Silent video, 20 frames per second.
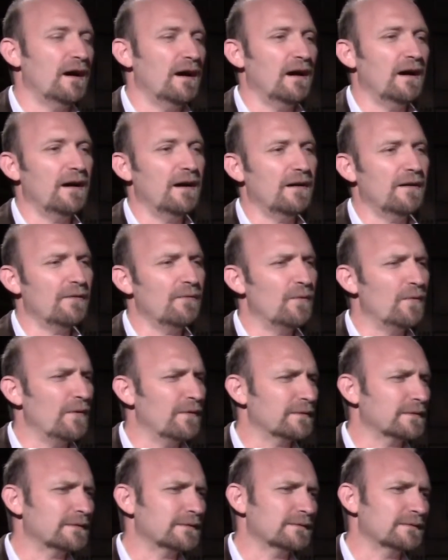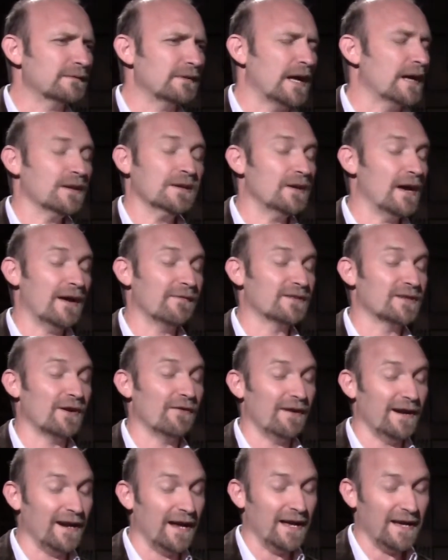you have
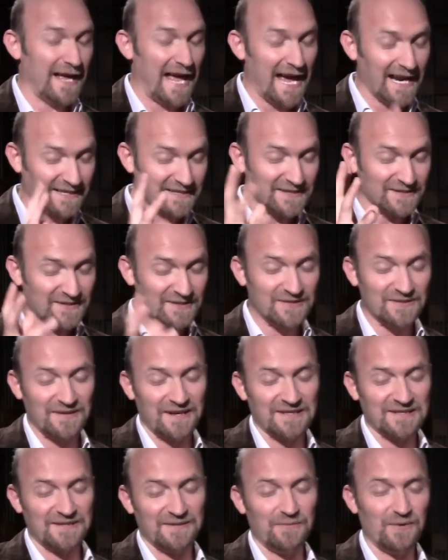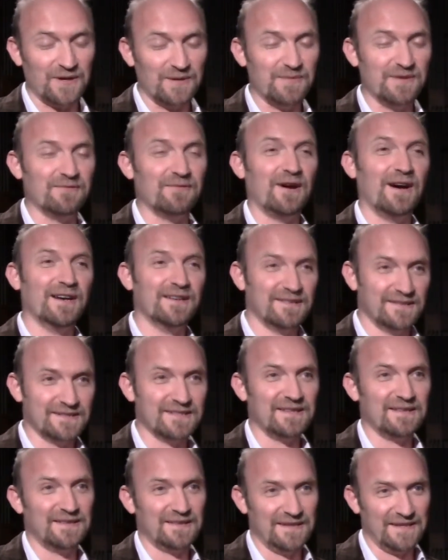actors who actually want to be
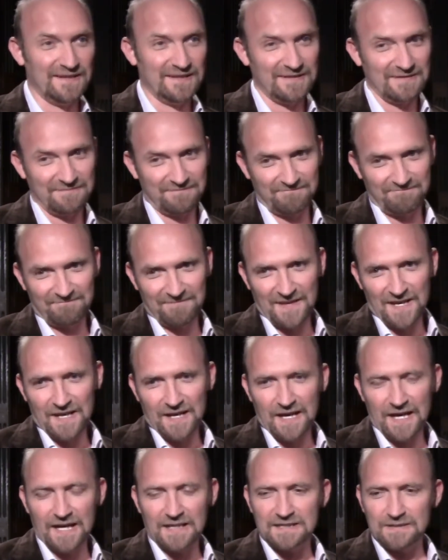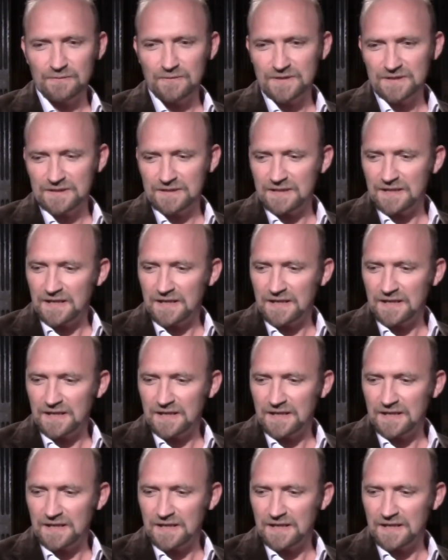writers, I think. Mm-hmm. I actually